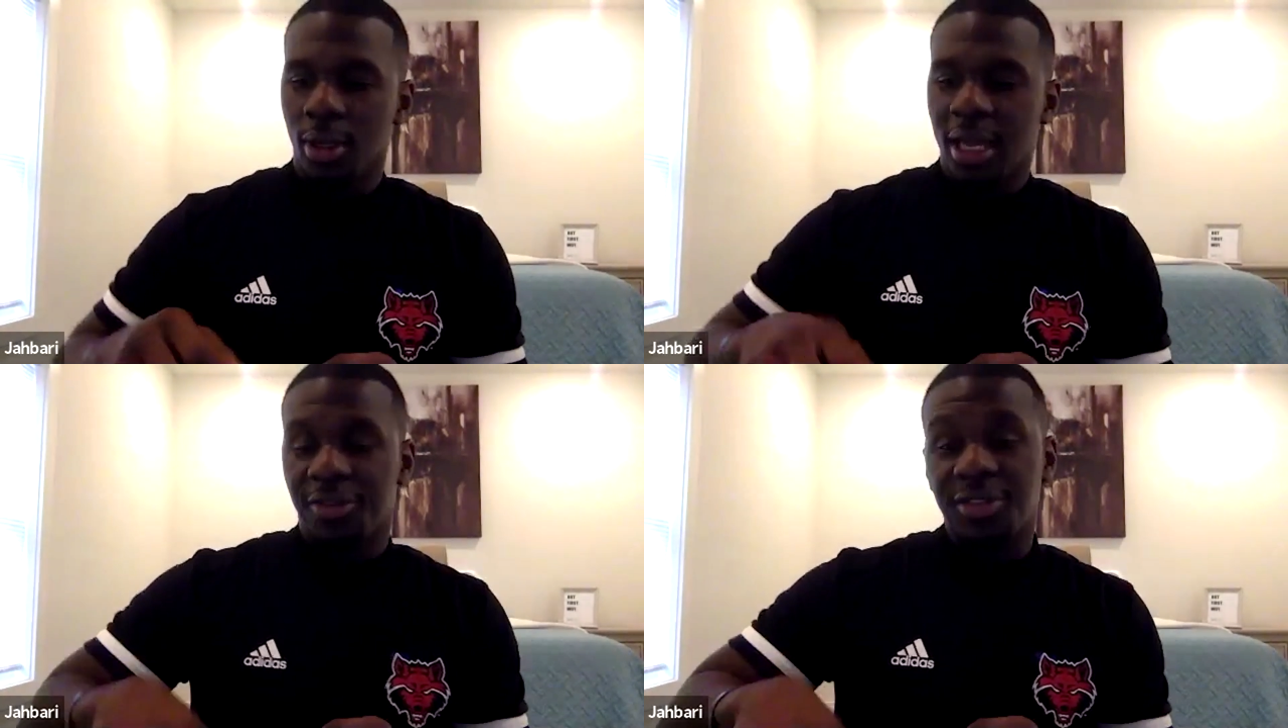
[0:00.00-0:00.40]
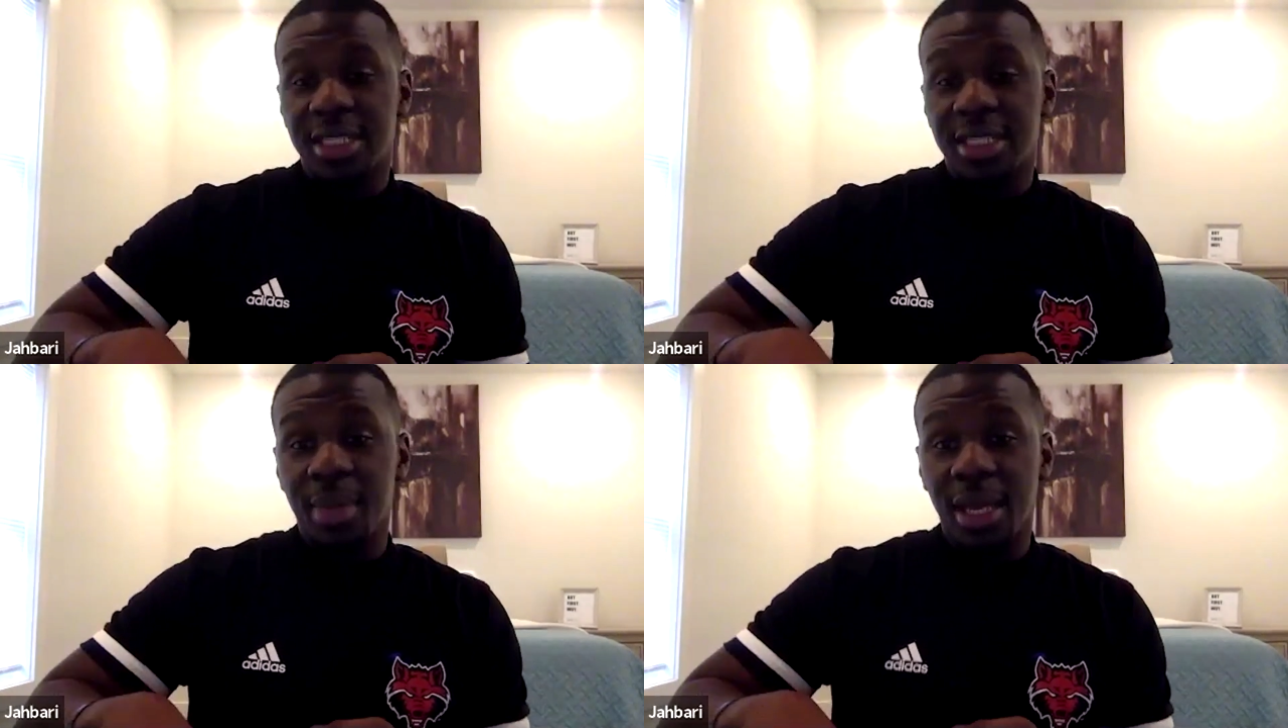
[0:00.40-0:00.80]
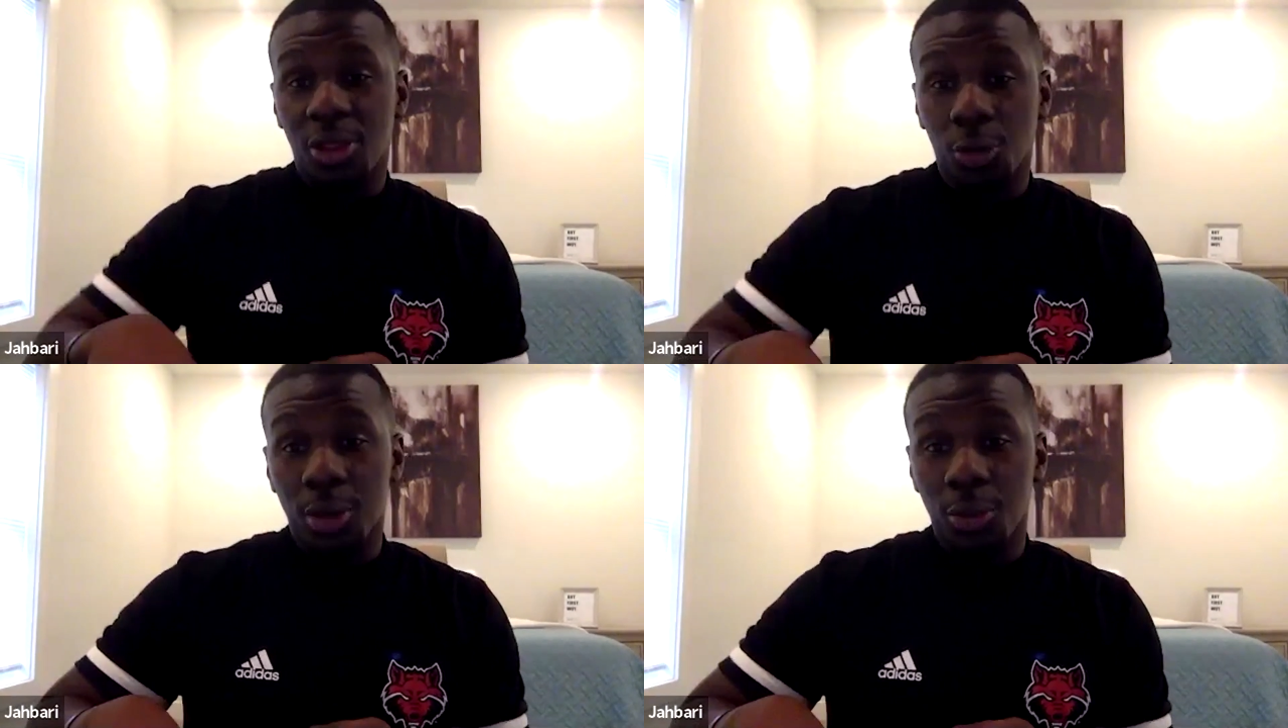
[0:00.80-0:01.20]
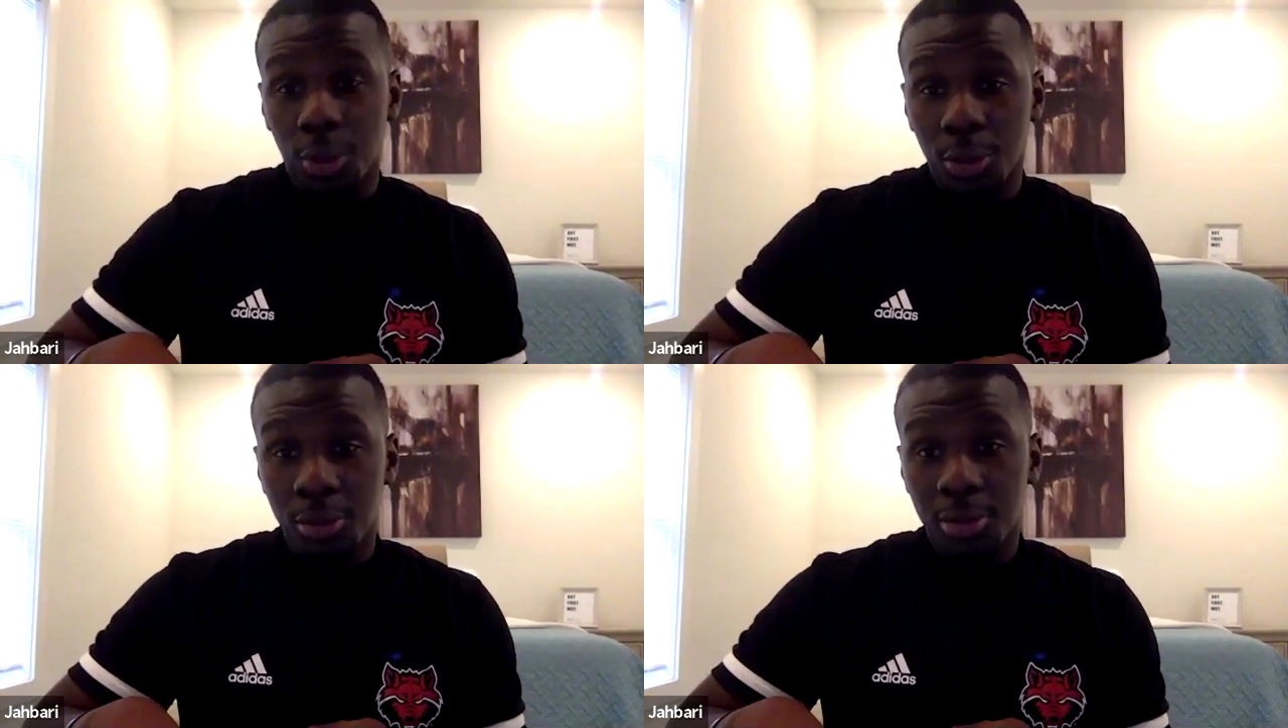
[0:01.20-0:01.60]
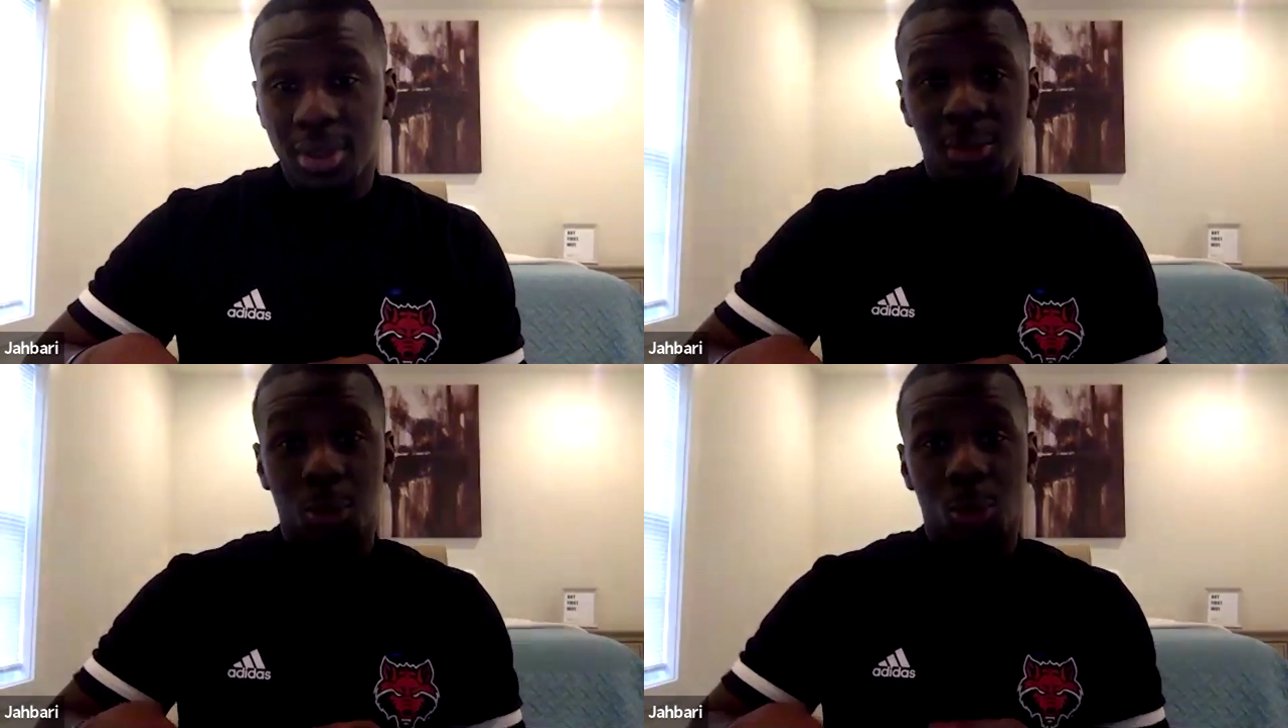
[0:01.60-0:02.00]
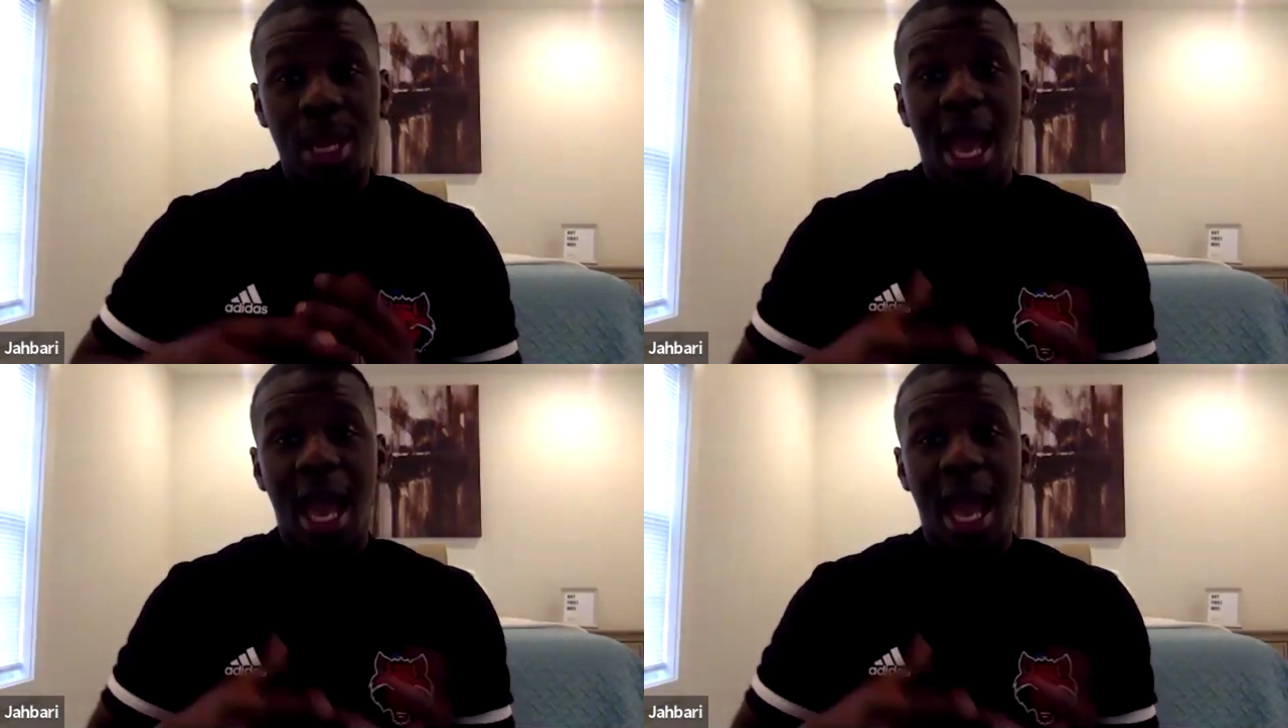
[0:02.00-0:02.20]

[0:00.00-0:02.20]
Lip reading: if this being 3 rooms, we